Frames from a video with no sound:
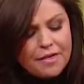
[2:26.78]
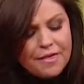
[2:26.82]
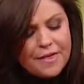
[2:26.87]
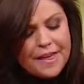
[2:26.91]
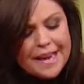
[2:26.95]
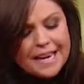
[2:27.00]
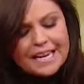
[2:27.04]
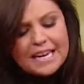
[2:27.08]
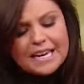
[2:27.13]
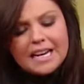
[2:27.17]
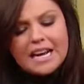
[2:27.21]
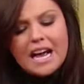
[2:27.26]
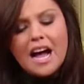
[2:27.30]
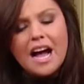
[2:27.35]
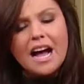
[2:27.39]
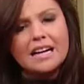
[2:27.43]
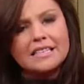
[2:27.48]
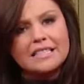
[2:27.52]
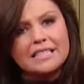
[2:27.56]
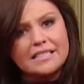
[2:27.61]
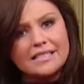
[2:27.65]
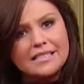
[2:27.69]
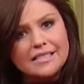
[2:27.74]
thick
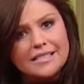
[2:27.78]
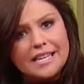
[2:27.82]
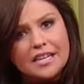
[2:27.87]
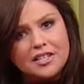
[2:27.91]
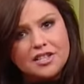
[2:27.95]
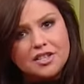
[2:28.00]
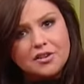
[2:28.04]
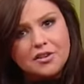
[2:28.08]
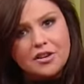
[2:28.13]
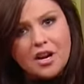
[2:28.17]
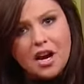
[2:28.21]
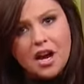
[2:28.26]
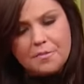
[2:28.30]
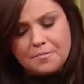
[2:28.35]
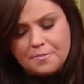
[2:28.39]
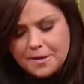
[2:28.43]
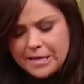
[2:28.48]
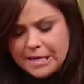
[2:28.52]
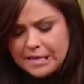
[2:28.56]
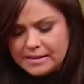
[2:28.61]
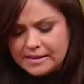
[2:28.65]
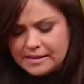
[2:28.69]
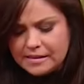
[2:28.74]
cut, center cut
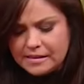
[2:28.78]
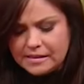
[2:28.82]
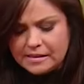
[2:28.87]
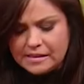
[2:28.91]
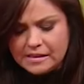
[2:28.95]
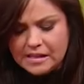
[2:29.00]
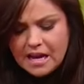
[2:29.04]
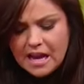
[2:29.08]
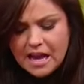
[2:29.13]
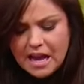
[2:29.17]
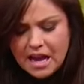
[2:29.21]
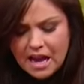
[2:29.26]
pieces